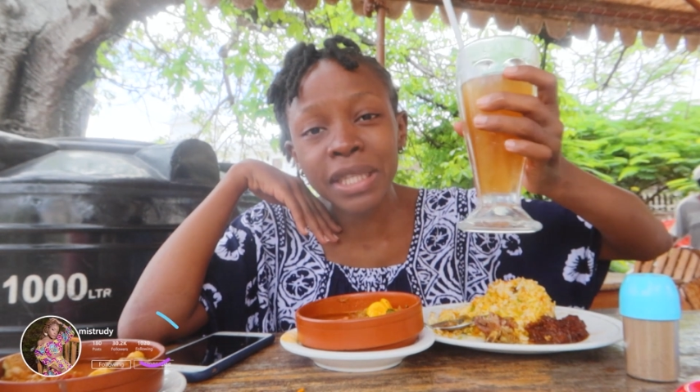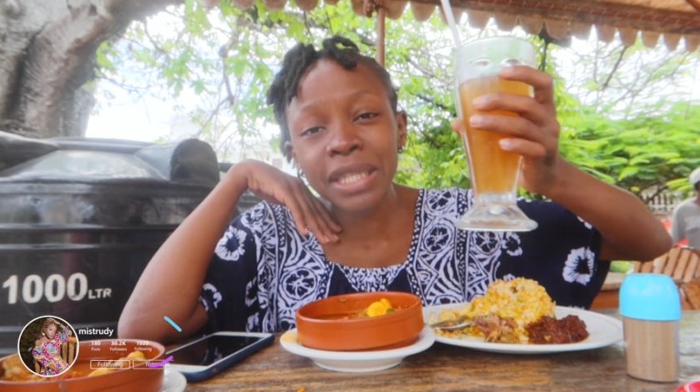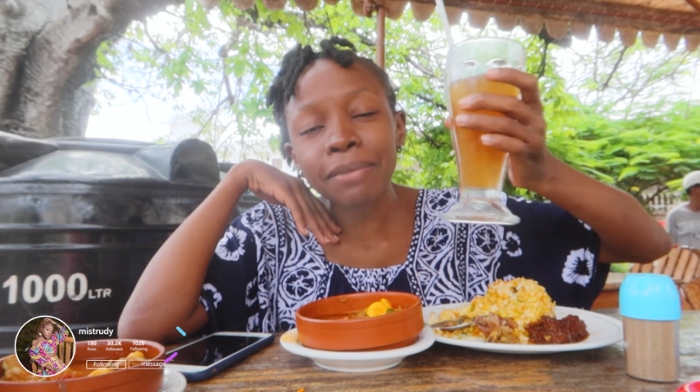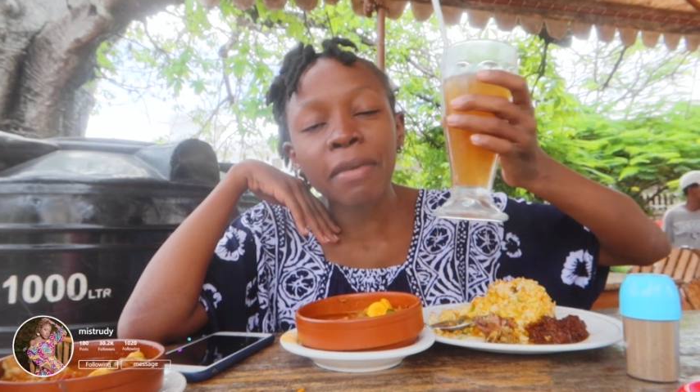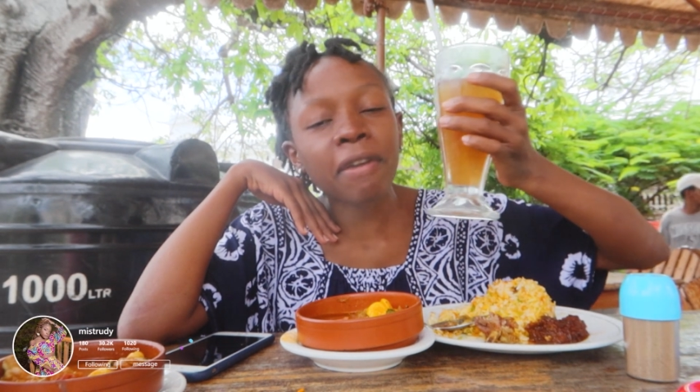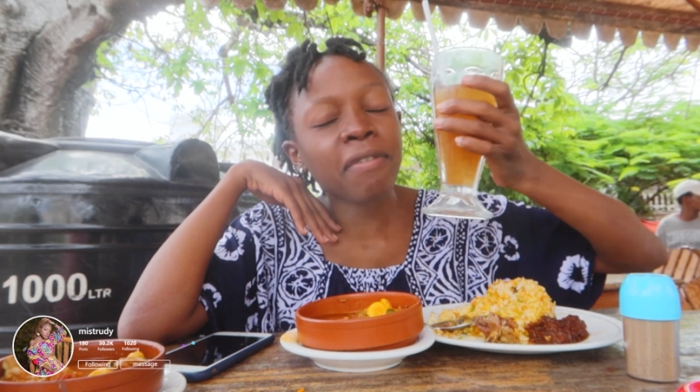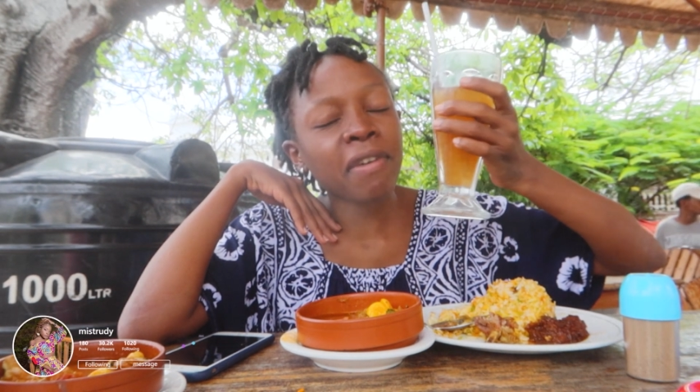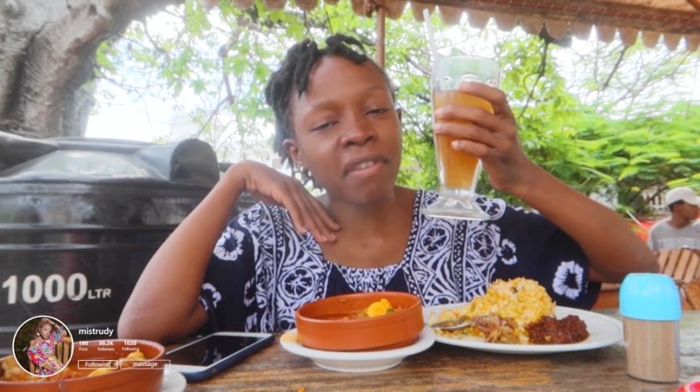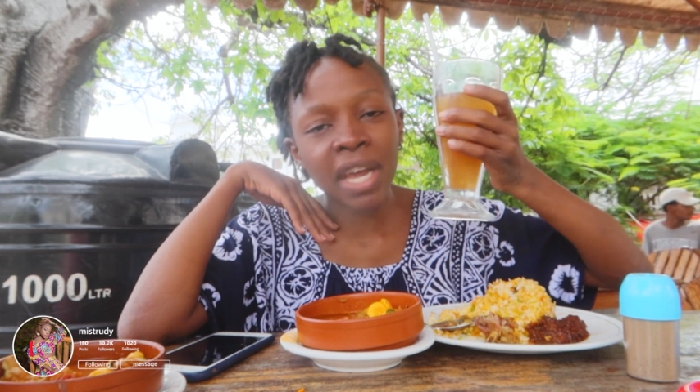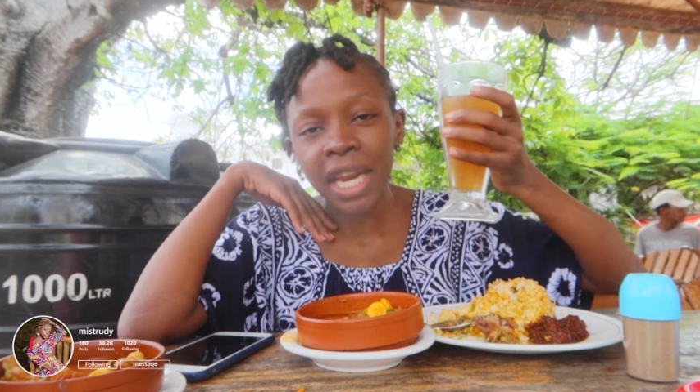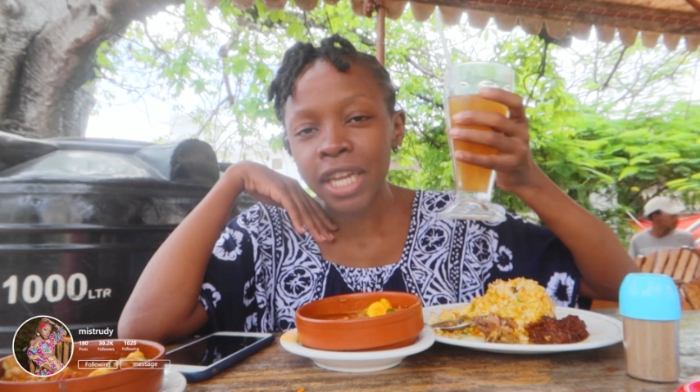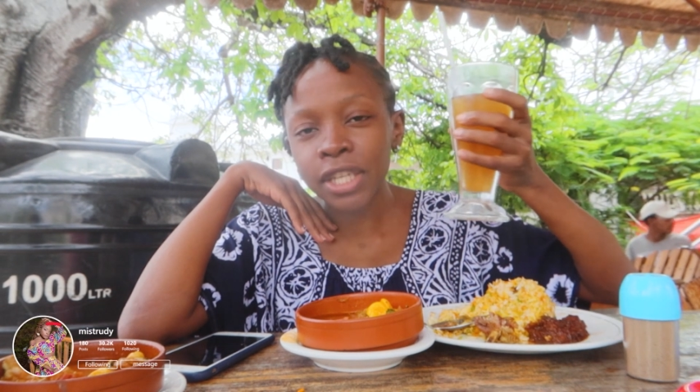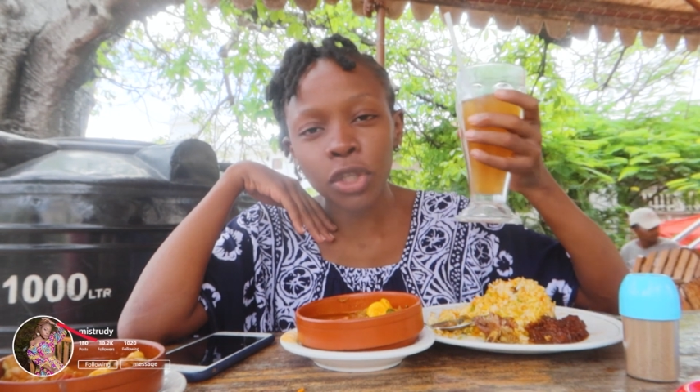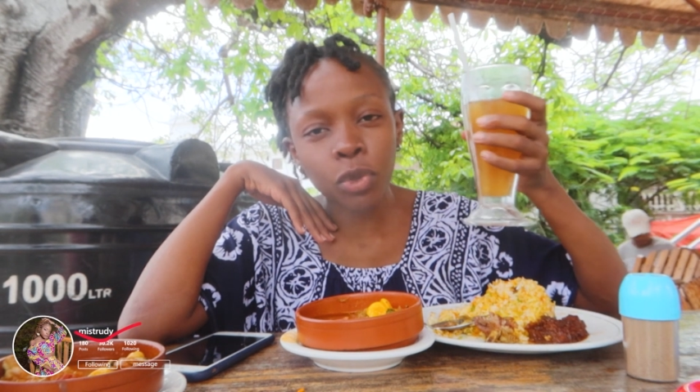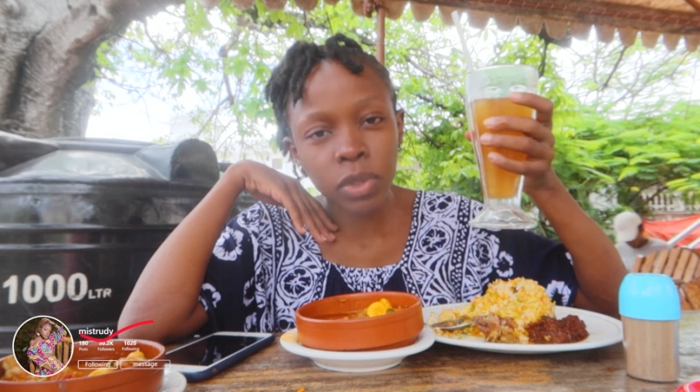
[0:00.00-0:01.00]
This is my
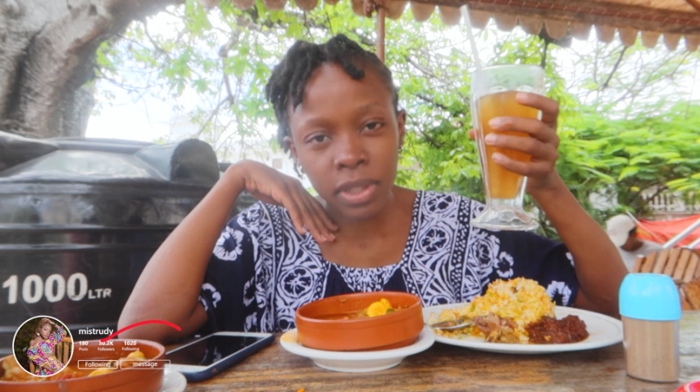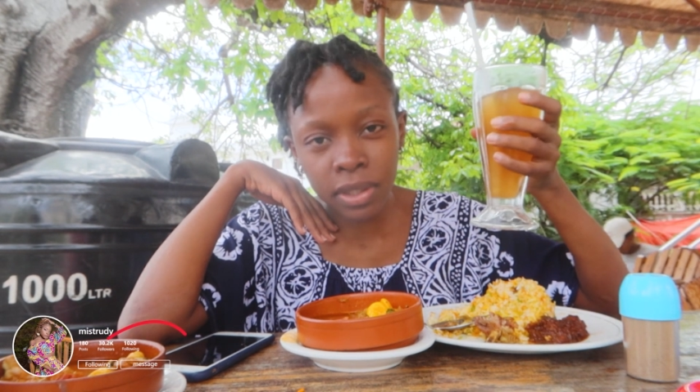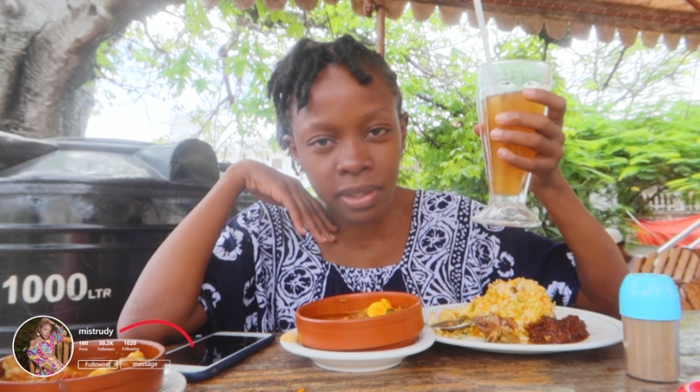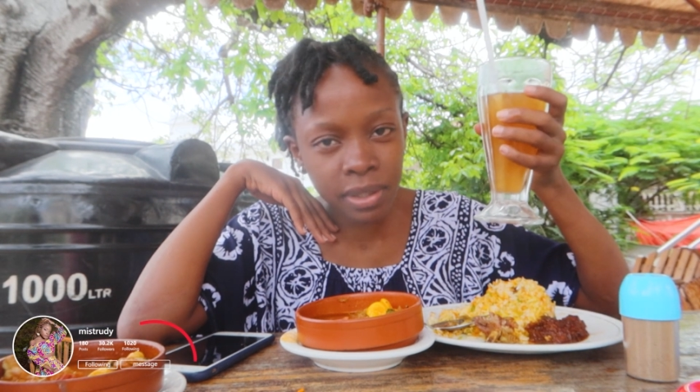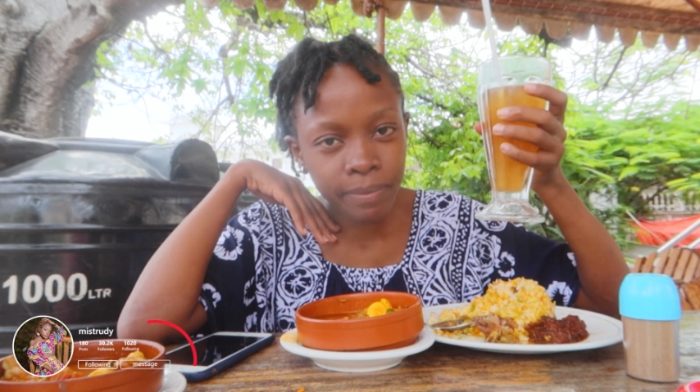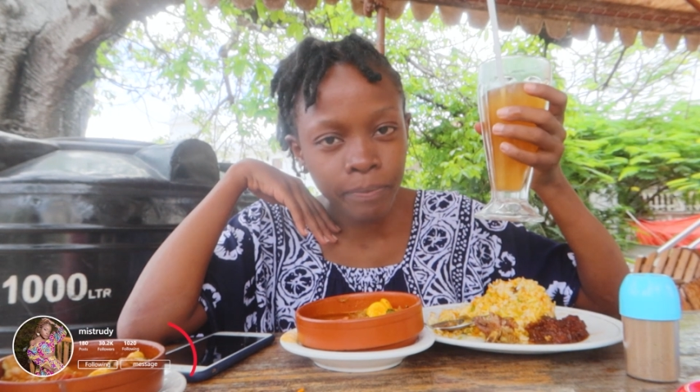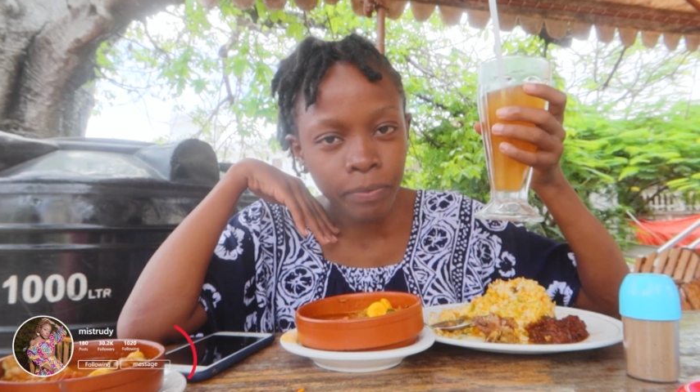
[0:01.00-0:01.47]
favorite juice.